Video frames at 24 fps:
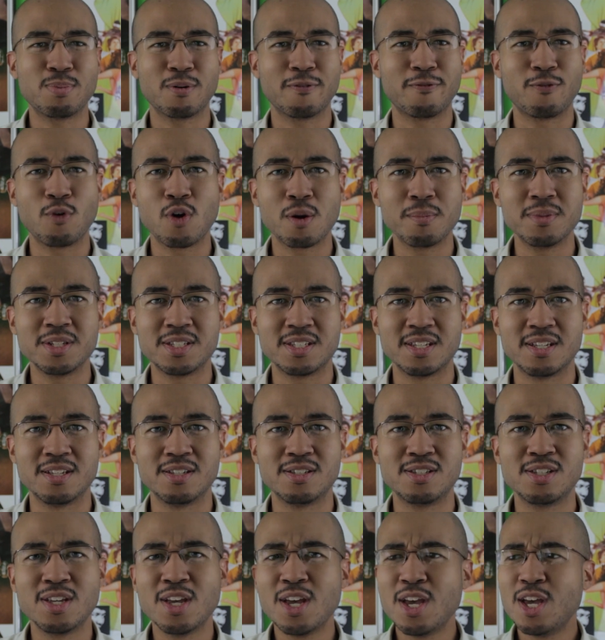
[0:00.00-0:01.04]

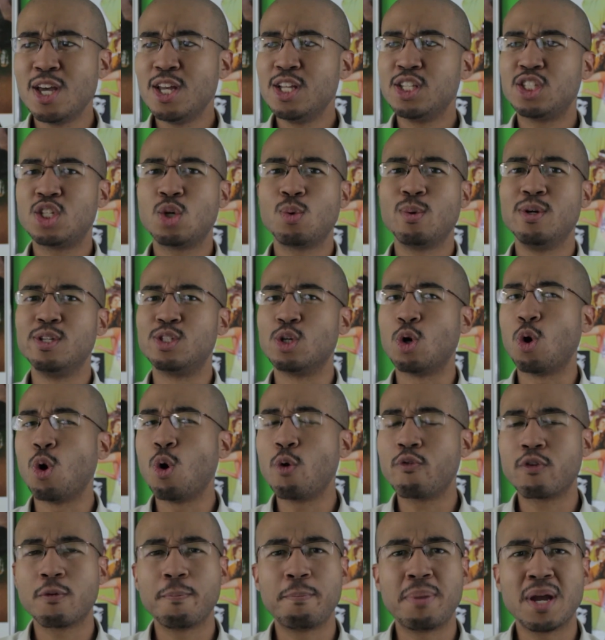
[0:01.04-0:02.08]
performances, to his
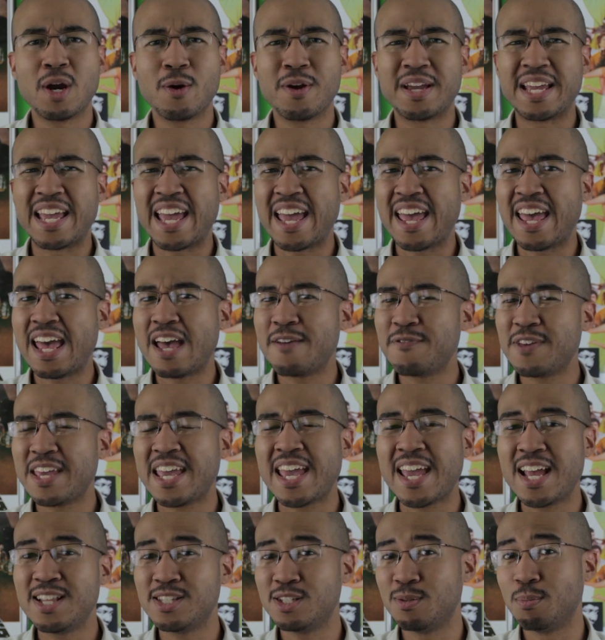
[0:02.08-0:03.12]
overbearing,
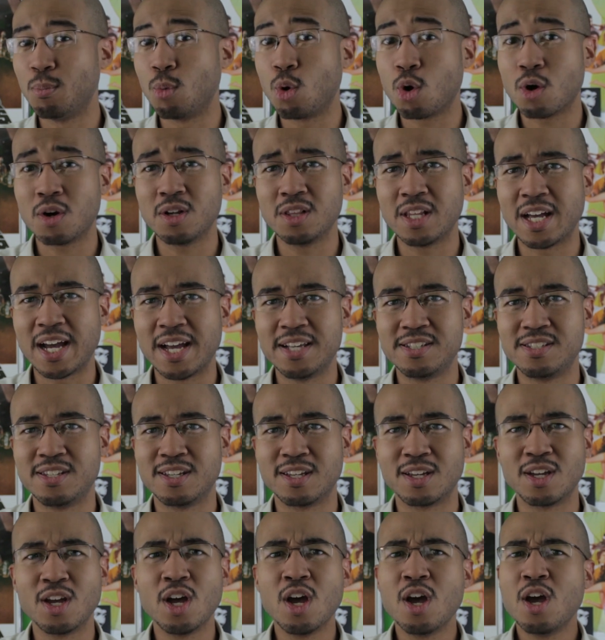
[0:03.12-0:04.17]
heavy-handed
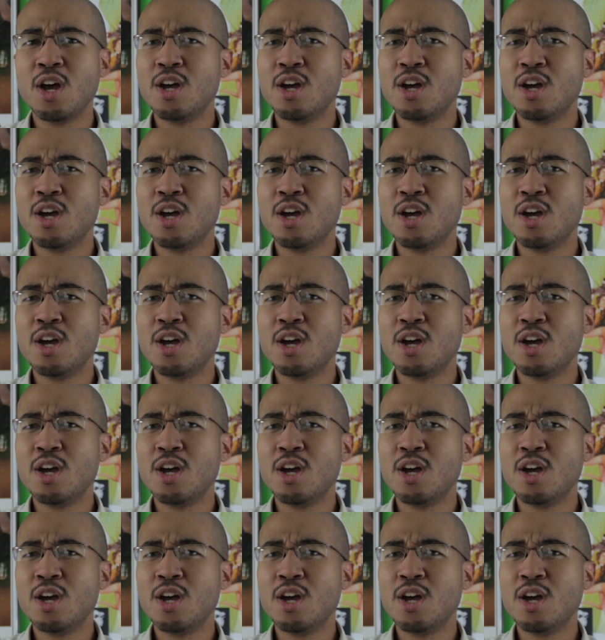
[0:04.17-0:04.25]
moralizing,